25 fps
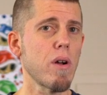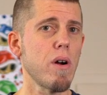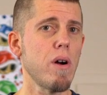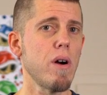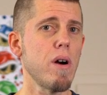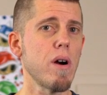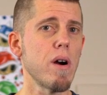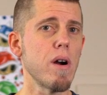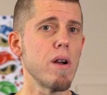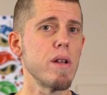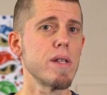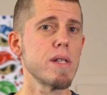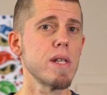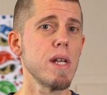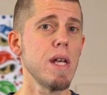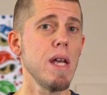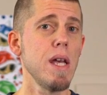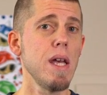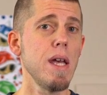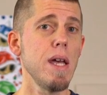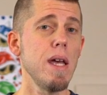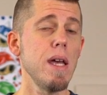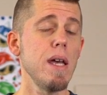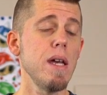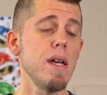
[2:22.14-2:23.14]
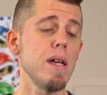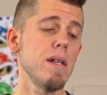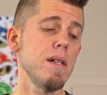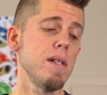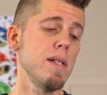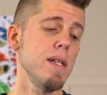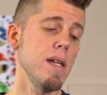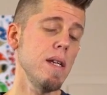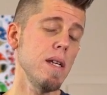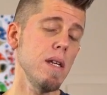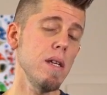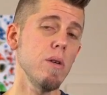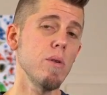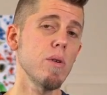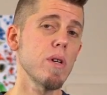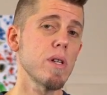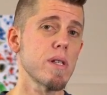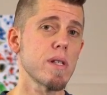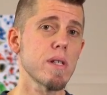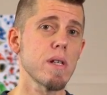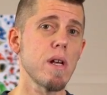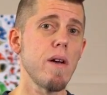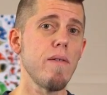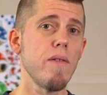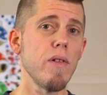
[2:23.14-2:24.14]
cards. And DDU can
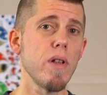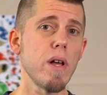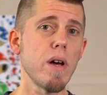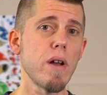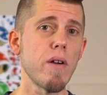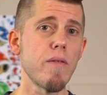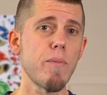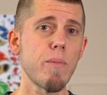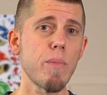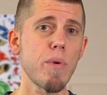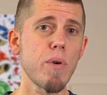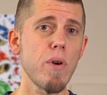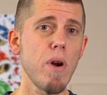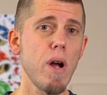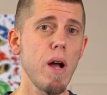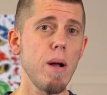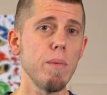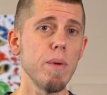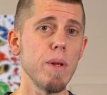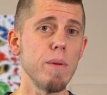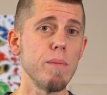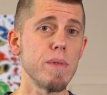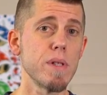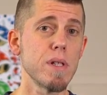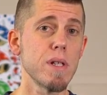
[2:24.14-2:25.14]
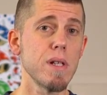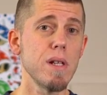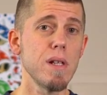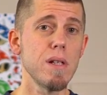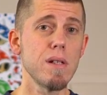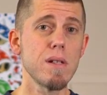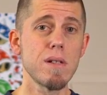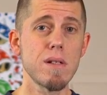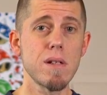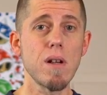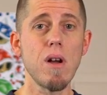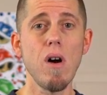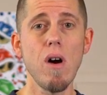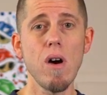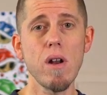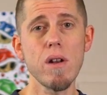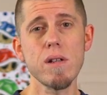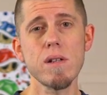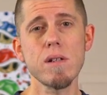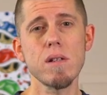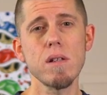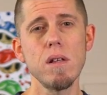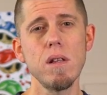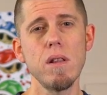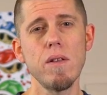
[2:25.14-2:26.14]
solve a lot of problems. It's
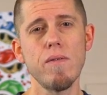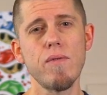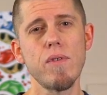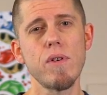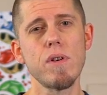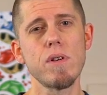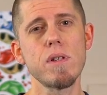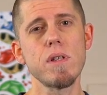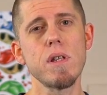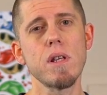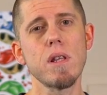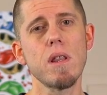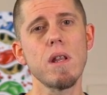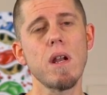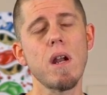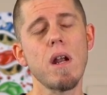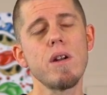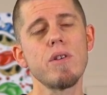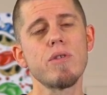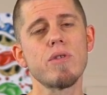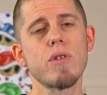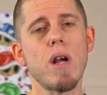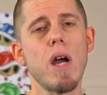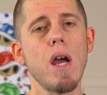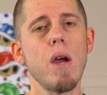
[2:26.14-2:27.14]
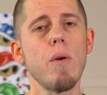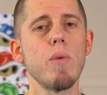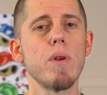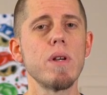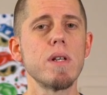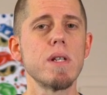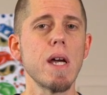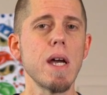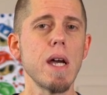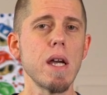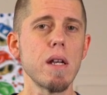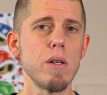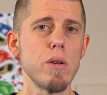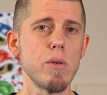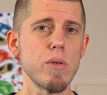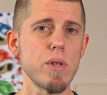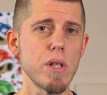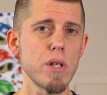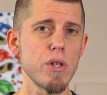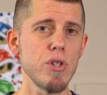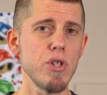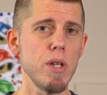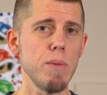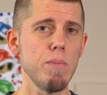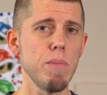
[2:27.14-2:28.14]
honestly the first thing that I try when
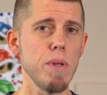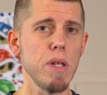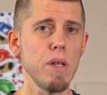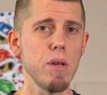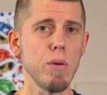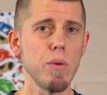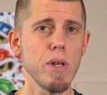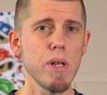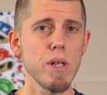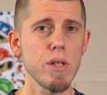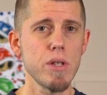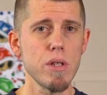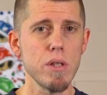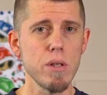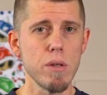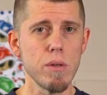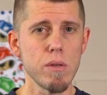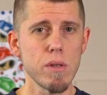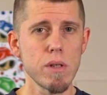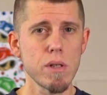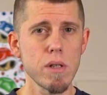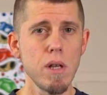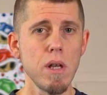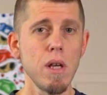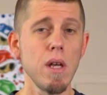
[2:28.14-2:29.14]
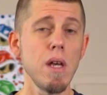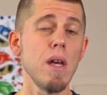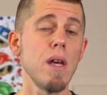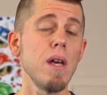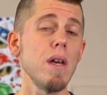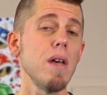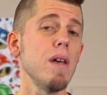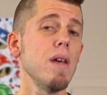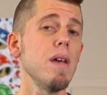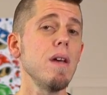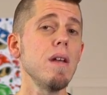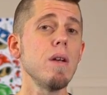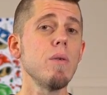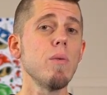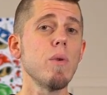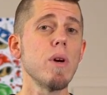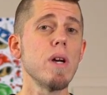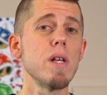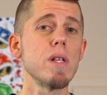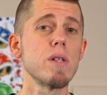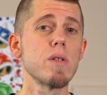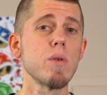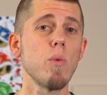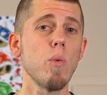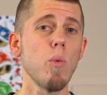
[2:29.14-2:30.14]
diagnosing GPU issues.
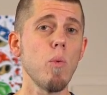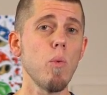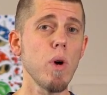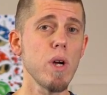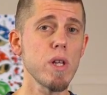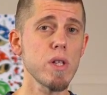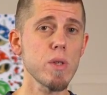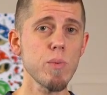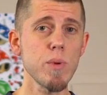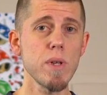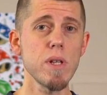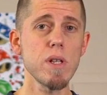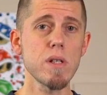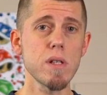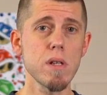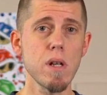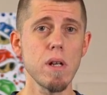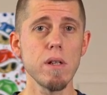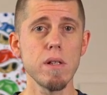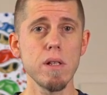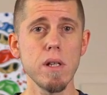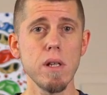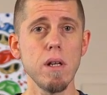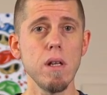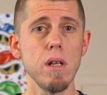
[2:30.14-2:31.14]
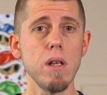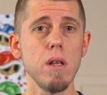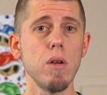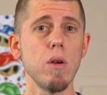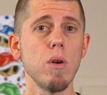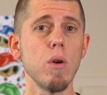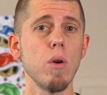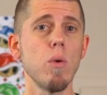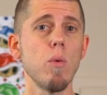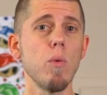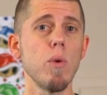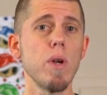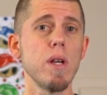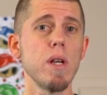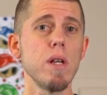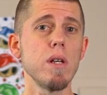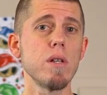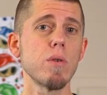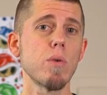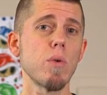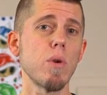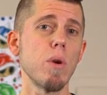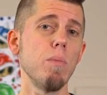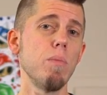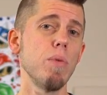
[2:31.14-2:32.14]
Anyways, once we install DDU, we need
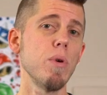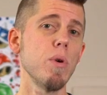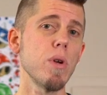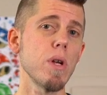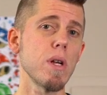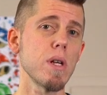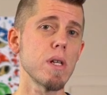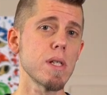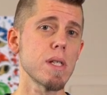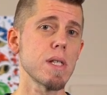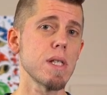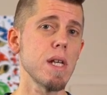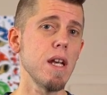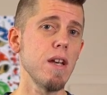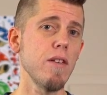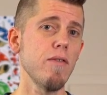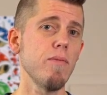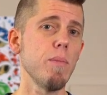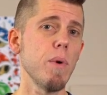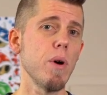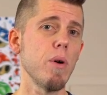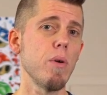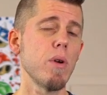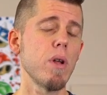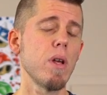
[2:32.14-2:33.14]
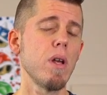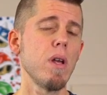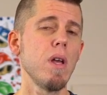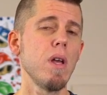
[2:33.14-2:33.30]
to reboot into safe mode.